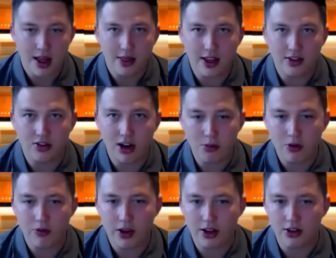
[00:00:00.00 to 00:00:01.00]
There's a number
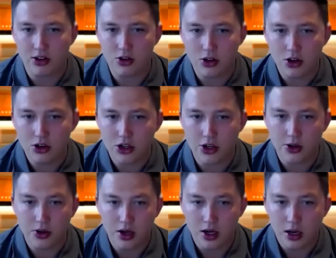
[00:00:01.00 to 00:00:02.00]
of things that you could do.